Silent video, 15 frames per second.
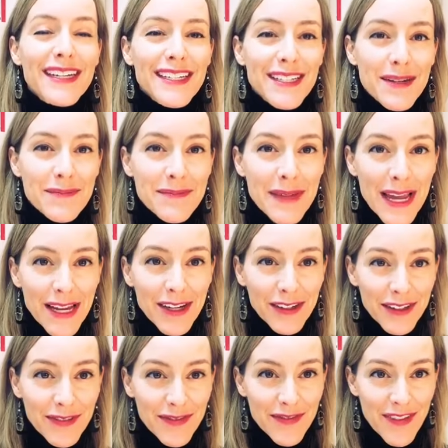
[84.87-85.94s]
to make your
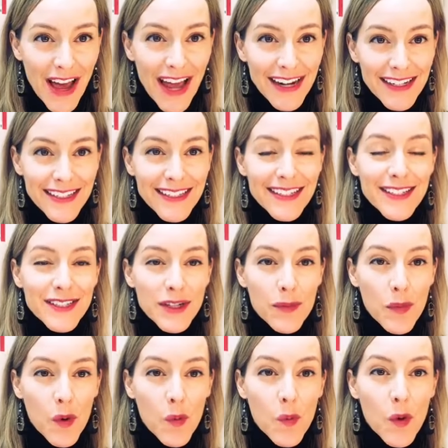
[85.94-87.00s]
lymphatic system
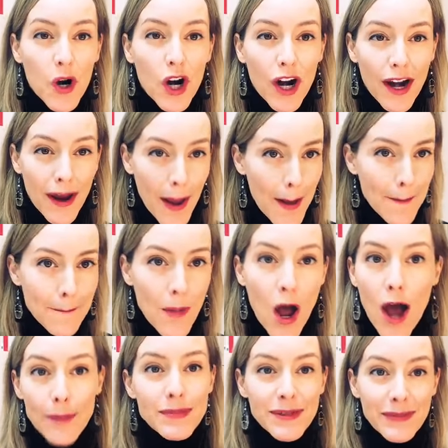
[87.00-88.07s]
work
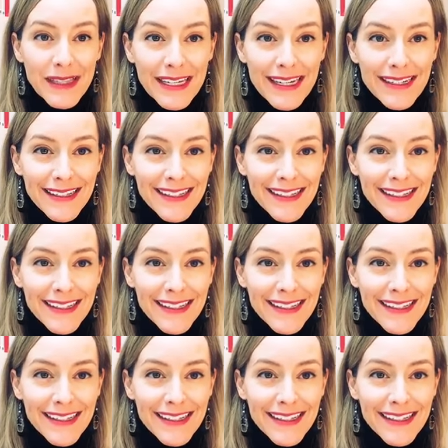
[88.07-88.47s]
optimally,